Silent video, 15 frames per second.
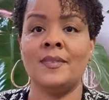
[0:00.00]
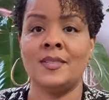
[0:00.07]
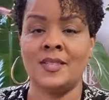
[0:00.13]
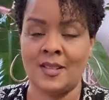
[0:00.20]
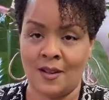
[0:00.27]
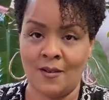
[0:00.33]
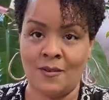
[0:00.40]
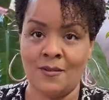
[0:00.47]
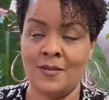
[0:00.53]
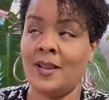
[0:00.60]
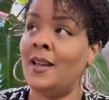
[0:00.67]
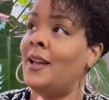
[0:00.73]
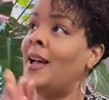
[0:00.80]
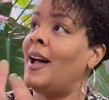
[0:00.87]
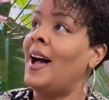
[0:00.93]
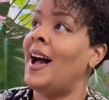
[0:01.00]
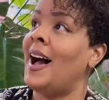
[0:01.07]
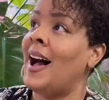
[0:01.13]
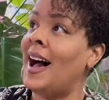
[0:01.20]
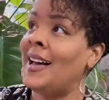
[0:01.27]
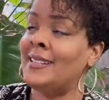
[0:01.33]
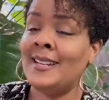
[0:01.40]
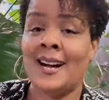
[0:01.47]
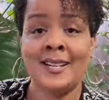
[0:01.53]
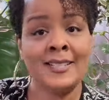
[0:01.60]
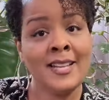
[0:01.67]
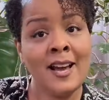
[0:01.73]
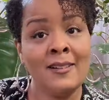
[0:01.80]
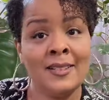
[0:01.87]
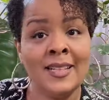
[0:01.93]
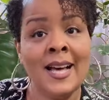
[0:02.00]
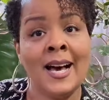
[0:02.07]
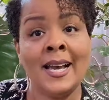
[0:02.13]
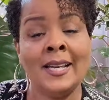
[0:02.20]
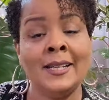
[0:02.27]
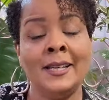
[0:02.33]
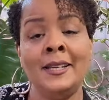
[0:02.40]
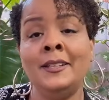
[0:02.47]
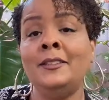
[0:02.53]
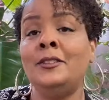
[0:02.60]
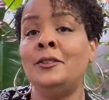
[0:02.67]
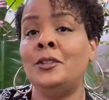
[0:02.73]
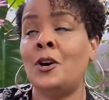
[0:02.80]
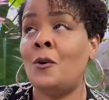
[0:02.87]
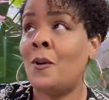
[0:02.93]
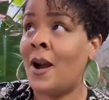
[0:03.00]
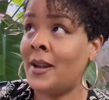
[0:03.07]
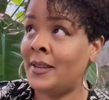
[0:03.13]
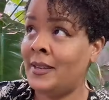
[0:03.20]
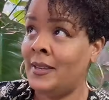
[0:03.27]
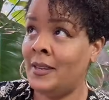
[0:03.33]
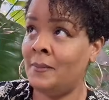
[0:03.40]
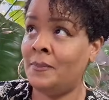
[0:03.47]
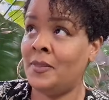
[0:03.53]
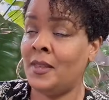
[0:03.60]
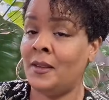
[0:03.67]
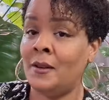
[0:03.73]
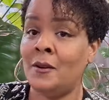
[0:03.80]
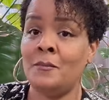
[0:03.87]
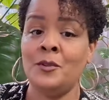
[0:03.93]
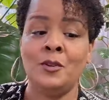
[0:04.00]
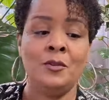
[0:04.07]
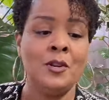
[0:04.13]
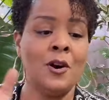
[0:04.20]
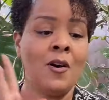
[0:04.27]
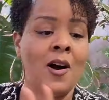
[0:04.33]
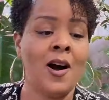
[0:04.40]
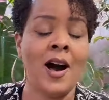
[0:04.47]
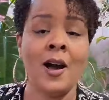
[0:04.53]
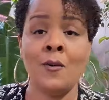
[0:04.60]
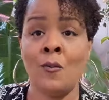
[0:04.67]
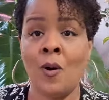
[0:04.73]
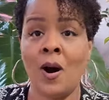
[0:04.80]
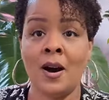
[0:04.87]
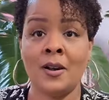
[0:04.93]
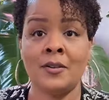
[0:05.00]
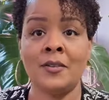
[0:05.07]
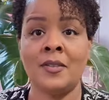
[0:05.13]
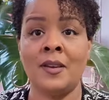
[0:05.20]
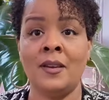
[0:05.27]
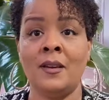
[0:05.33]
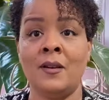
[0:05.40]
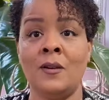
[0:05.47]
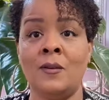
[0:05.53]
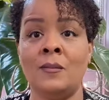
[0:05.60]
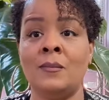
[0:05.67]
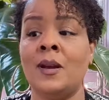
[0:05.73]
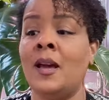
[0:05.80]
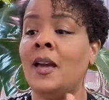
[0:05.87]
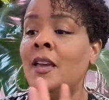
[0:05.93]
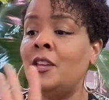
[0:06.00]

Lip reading: so I knocked out lighting. You know where I keep them. You know how I water them.